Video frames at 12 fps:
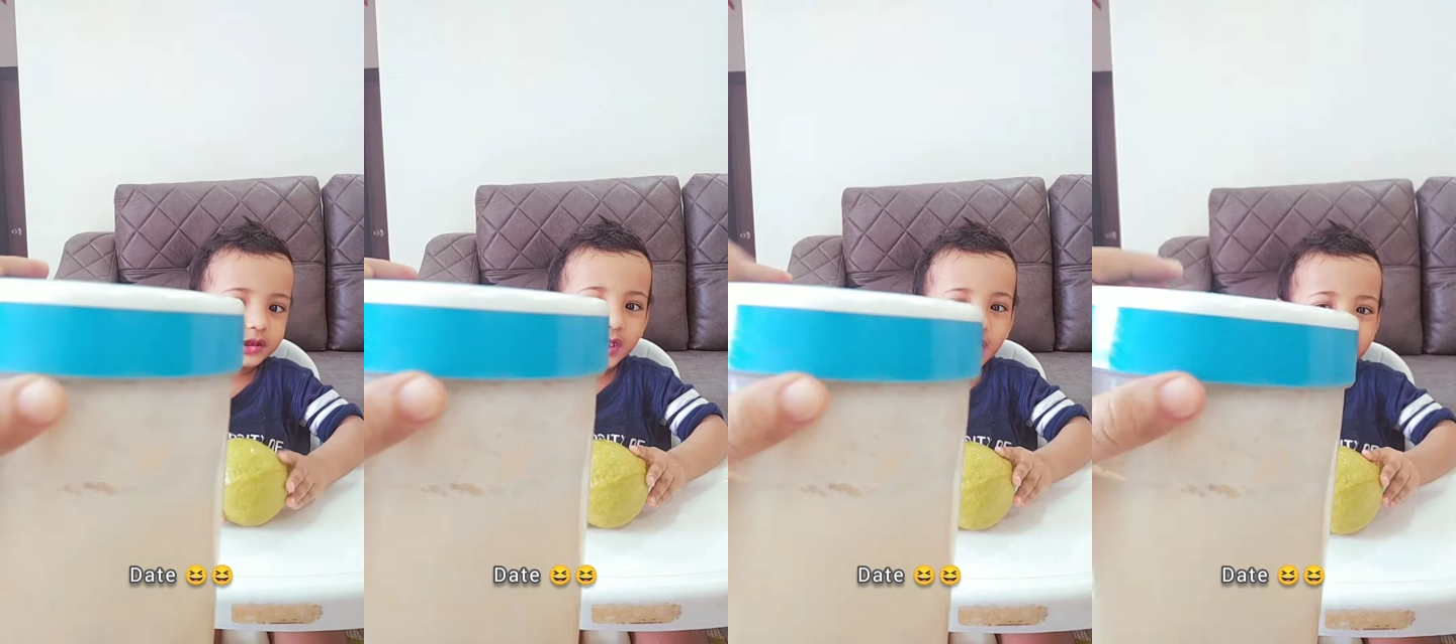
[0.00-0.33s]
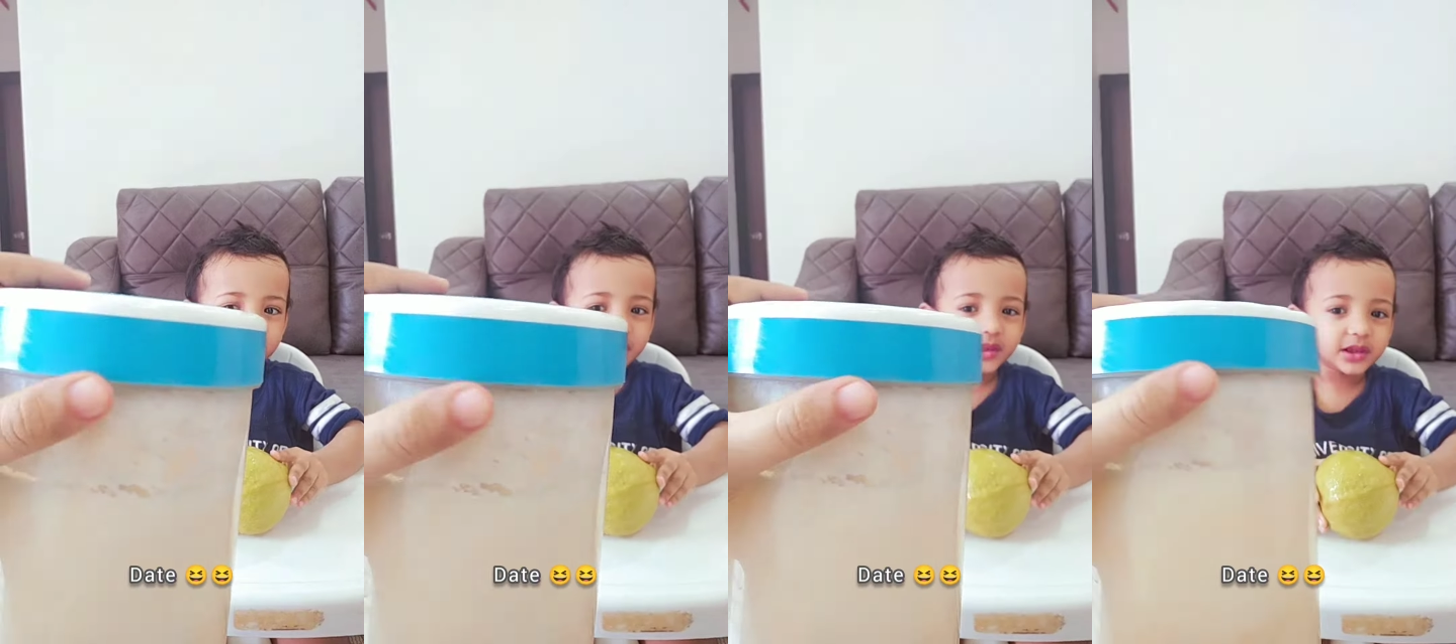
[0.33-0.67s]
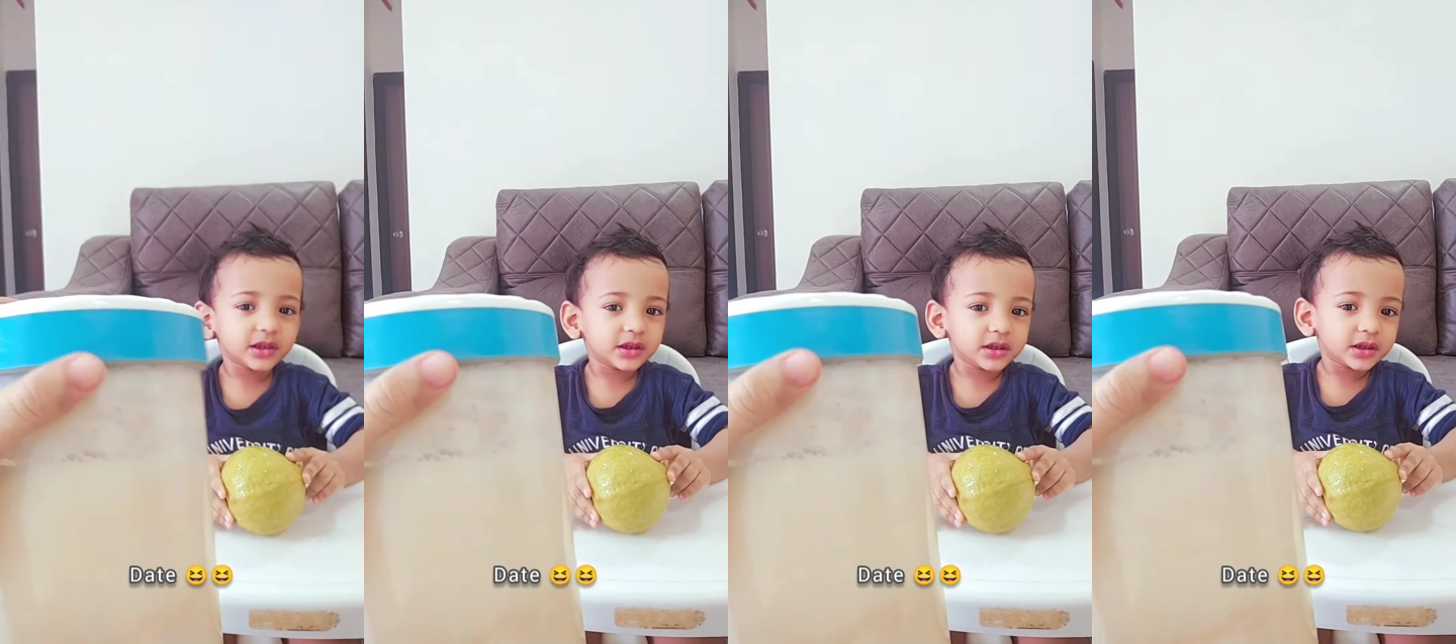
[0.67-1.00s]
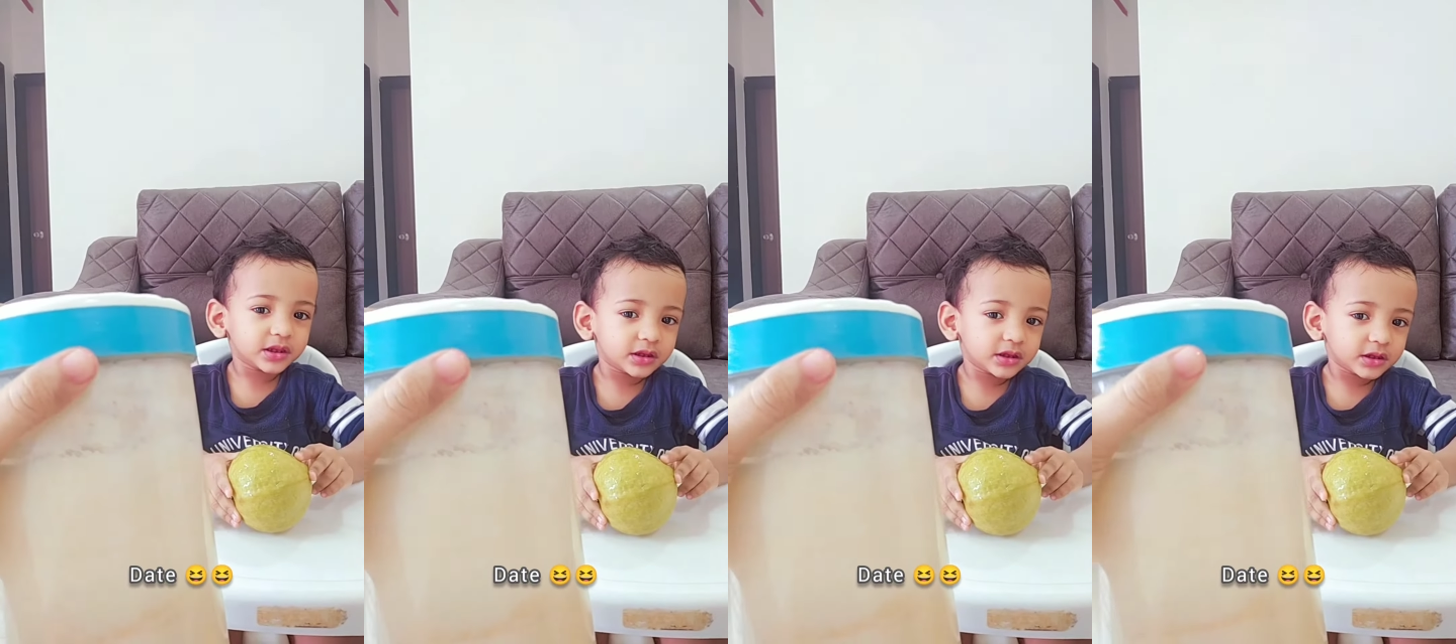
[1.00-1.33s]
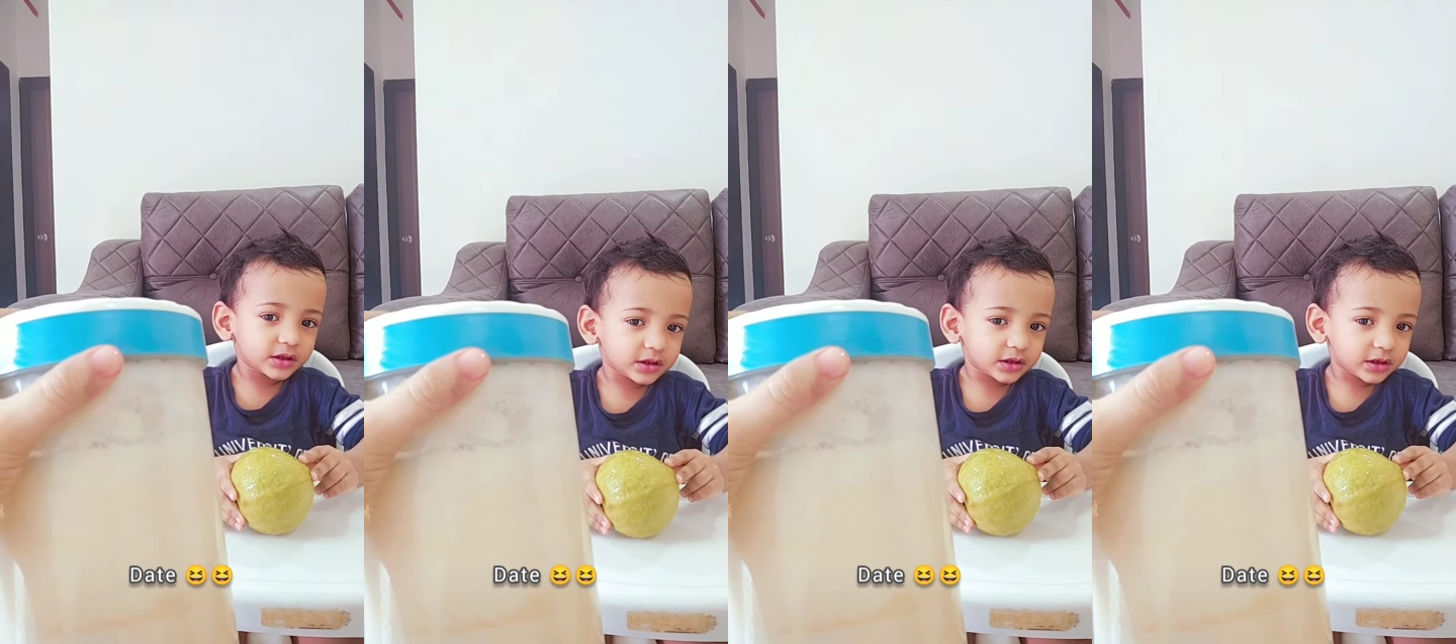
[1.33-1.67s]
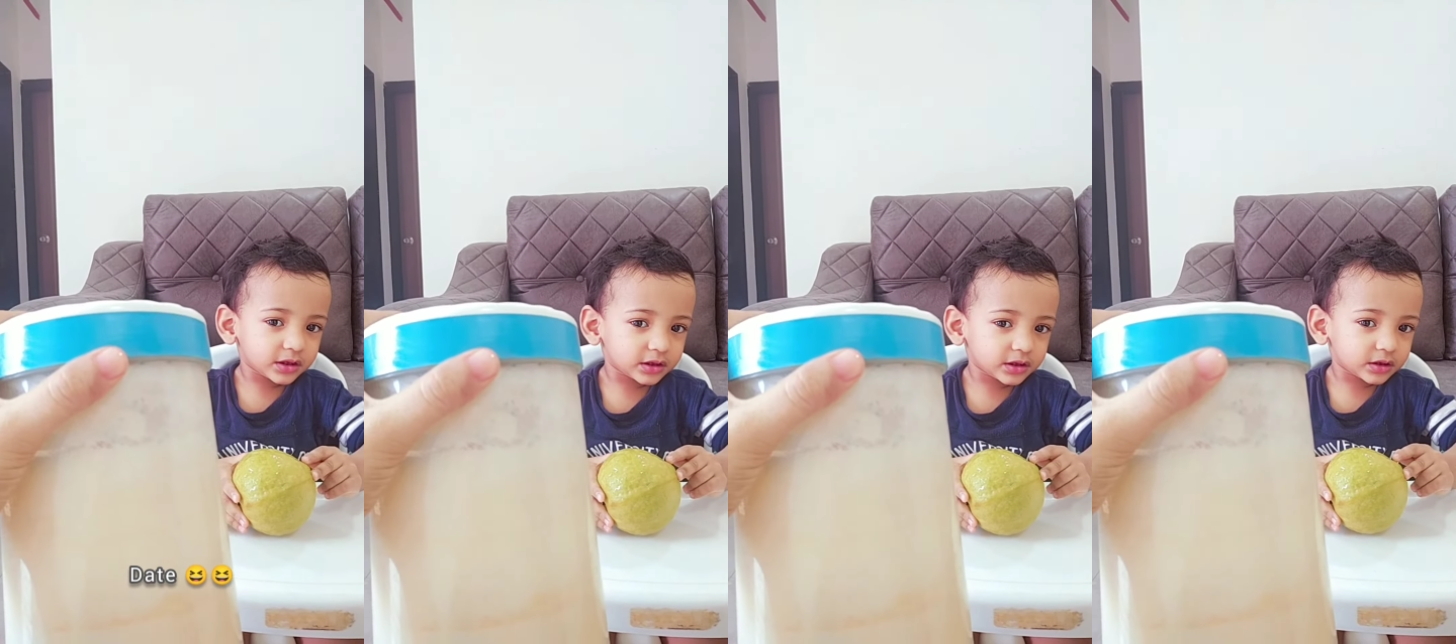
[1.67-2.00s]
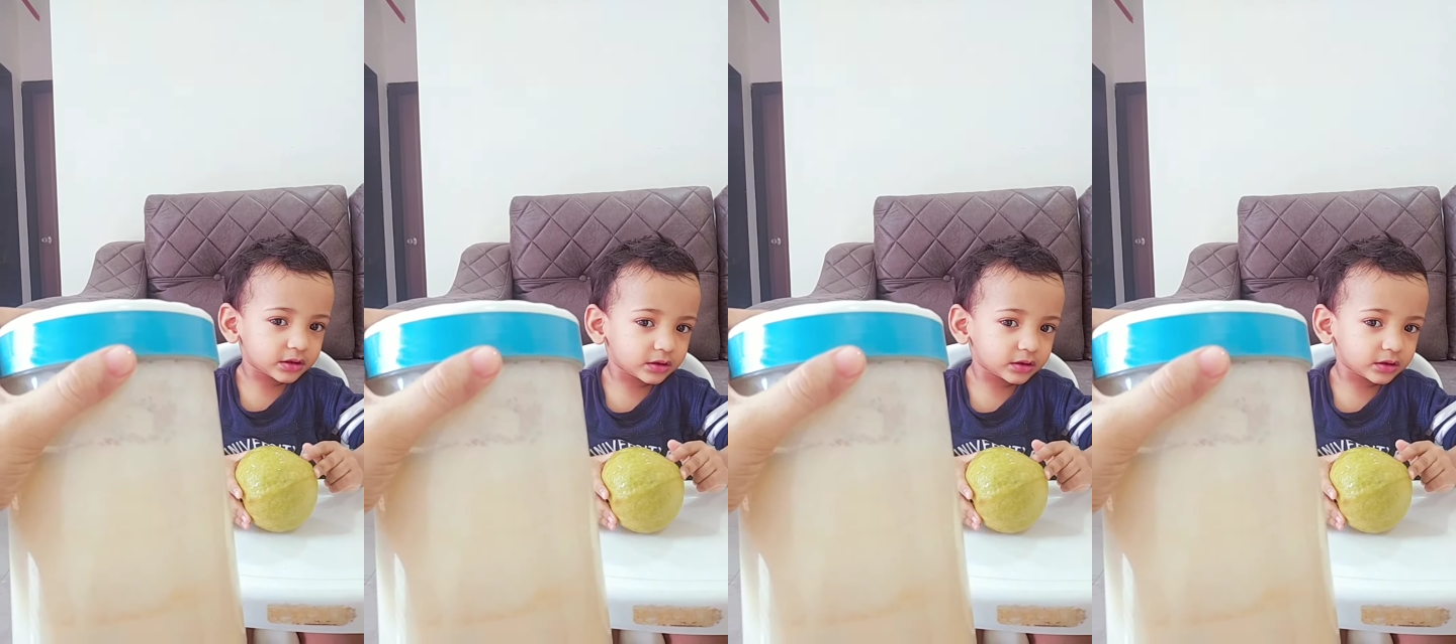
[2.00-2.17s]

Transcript: Date. No, this is not date.